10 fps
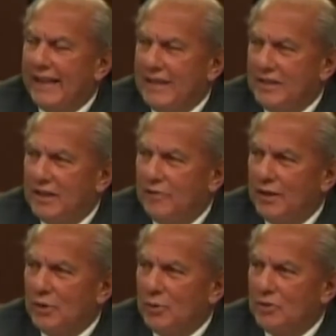these
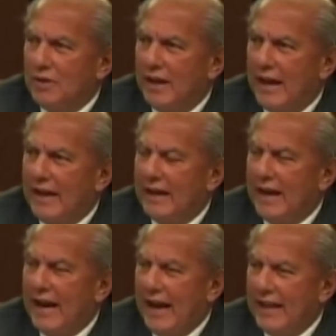individuals
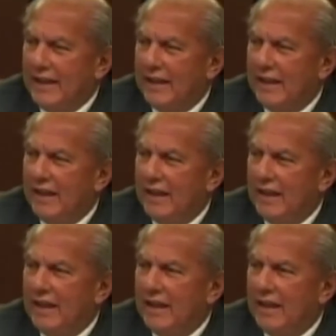that get
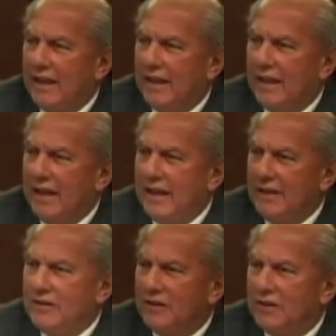
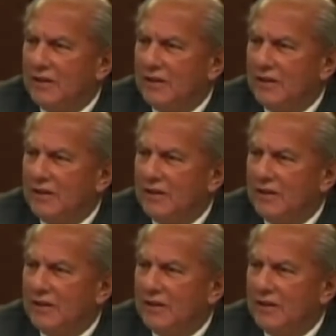these